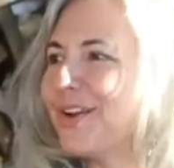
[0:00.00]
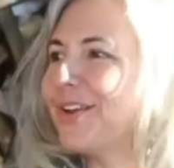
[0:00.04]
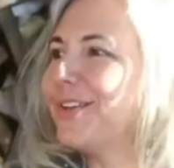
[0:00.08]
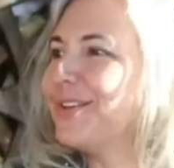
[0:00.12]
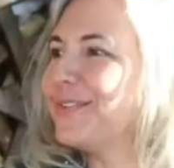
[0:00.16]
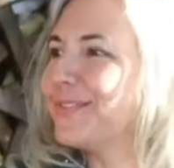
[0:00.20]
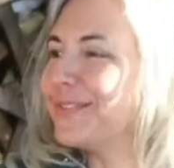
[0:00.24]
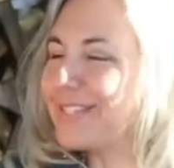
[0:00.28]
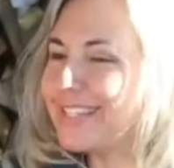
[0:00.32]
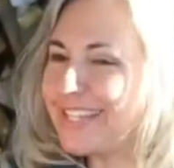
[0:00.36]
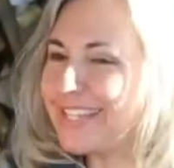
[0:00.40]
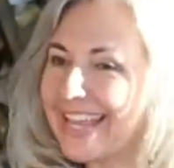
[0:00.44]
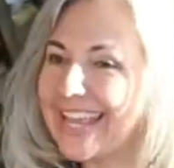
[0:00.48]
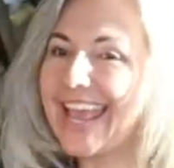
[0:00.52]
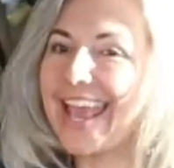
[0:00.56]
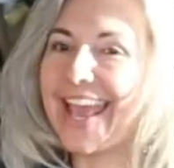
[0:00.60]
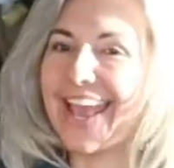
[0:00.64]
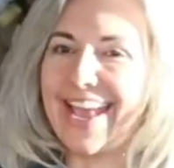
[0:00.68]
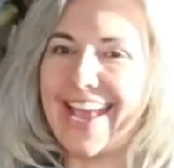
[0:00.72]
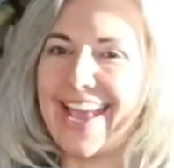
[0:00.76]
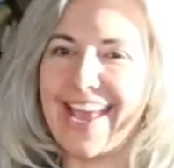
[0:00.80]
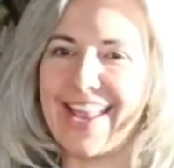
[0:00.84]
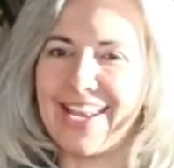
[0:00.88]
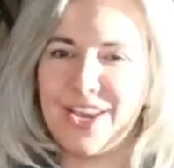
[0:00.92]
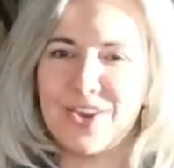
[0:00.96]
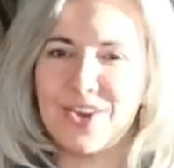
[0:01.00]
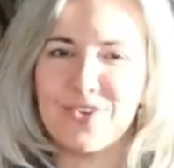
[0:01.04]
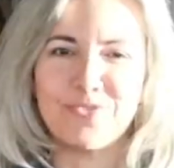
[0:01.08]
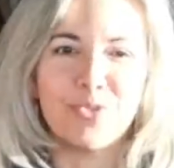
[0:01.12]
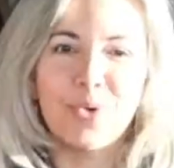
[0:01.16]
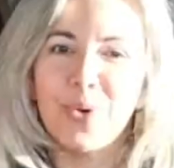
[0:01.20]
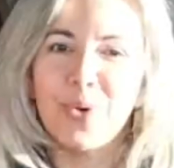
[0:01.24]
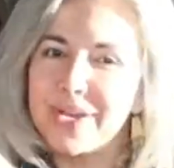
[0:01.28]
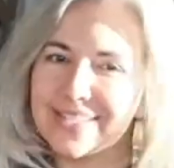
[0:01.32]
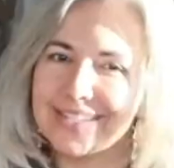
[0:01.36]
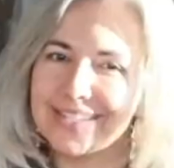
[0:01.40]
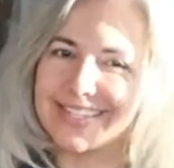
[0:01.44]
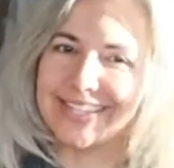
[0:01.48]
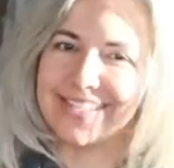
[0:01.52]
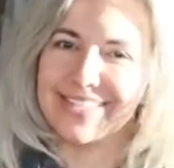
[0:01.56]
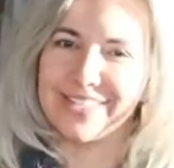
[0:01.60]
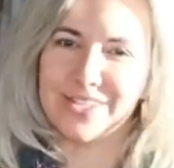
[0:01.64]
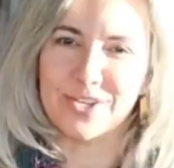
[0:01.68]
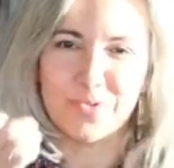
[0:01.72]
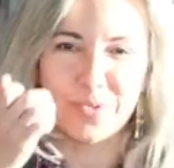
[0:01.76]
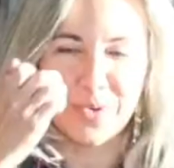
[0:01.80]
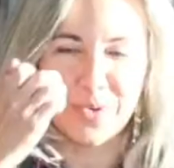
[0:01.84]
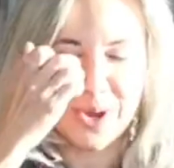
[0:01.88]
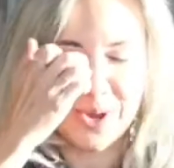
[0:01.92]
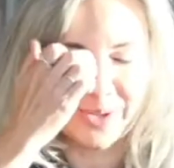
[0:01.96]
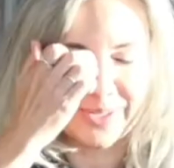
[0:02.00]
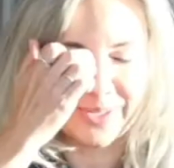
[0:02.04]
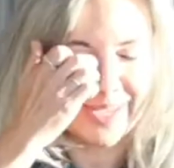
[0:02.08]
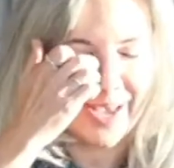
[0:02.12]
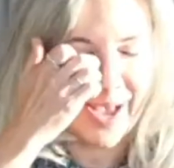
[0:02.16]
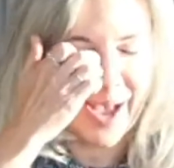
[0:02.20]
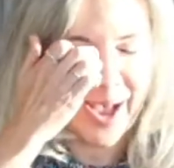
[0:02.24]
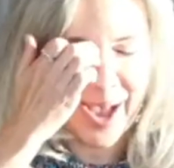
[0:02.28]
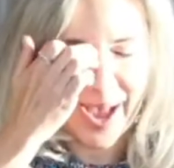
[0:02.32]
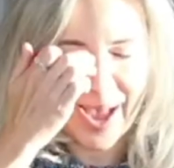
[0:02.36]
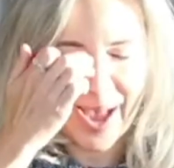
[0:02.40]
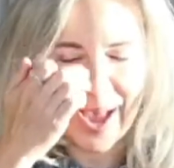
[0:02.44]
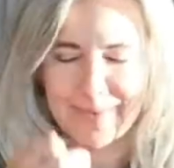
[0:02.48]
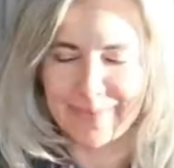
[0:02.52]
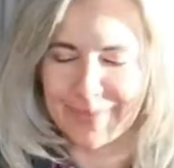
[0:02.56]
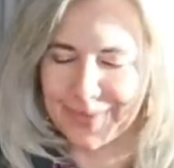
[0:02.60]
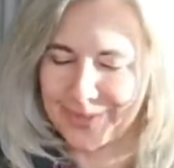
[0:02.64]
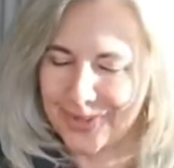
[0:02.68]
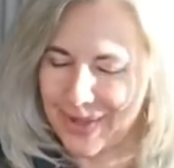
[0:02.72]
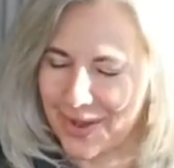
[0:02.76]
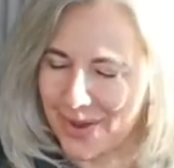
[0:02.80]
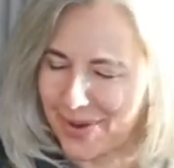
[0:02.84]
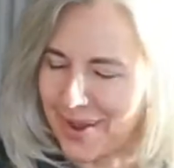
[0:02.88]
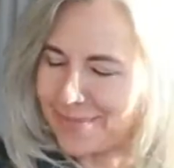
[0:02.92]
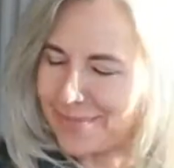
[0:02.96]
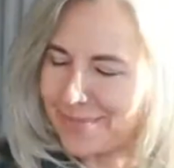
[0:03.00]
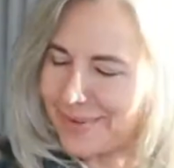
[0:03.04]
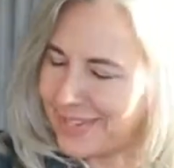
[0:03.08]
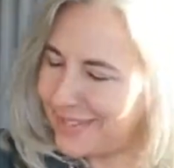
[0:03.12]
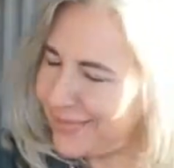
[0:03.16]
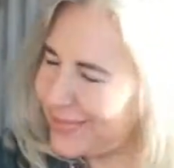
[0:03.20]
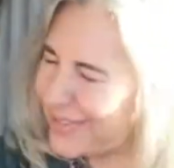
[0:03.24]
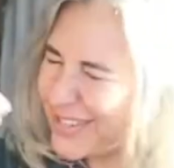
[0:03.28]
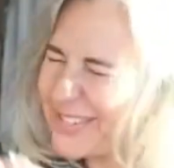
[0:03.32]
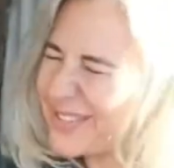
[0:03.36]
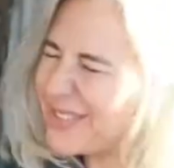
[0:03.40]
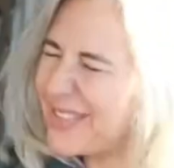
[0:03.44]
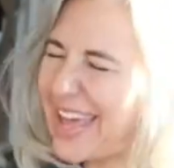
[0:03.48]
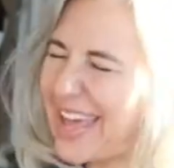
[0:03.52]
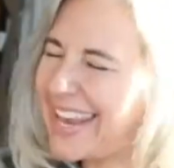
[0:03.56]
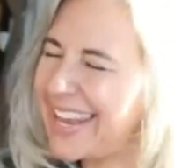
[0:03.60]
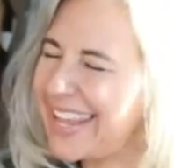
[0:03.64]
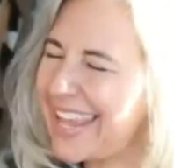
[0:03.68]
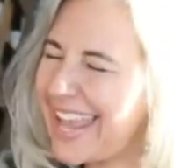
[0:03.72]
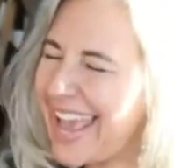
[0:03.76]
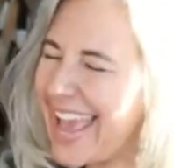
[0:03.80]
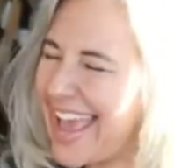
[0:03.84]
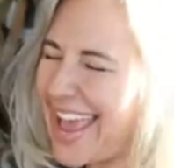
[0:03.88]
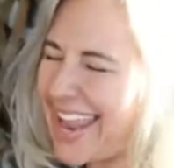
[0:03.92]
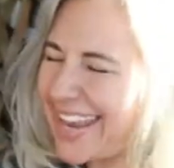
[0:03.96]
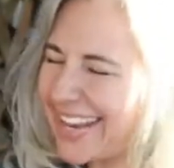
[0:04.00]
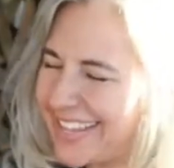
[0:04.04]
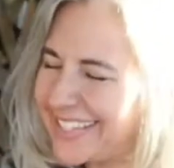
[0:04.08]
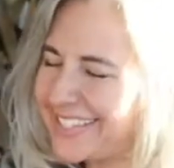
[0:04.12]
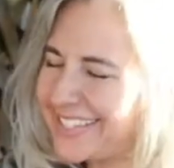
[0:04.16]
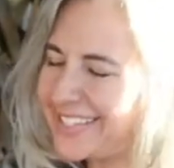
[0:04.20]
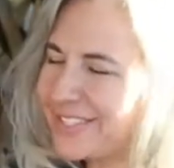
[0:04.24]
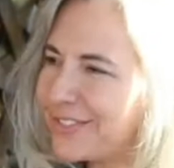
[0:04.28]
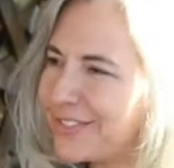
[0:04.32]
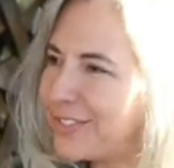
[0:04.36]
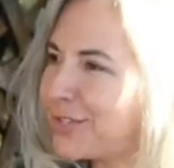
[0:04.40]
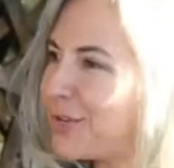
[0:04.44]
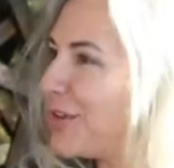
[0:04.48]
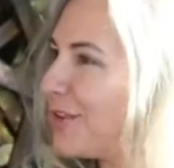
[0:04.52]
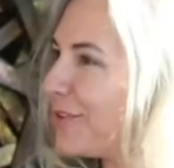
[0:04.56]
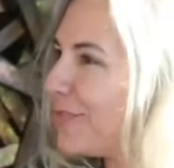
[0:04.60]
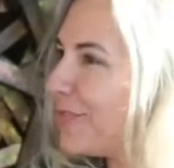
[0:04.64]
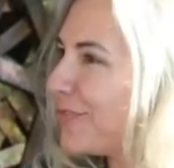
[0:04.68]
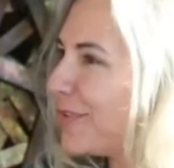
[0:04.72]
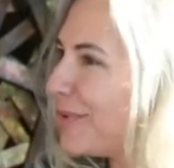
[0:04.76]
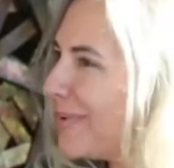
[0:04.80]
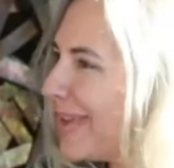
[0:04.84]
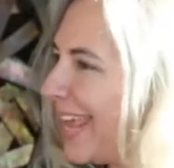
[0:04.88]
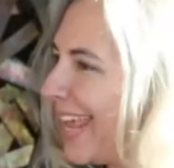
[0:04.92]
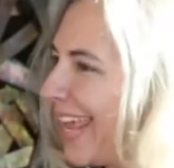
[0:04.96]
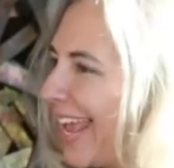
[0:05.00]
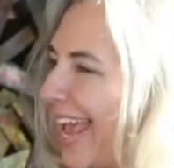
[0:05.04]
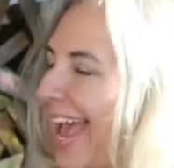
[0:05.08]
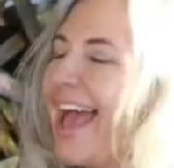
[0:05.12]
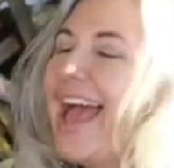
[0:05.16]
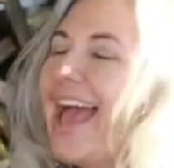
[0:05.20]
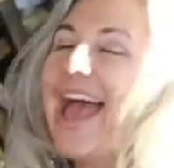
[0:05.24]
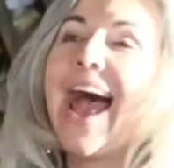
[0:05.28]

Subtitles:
you singing and hear voices in real time. So we're gonna do that again because it's good for me.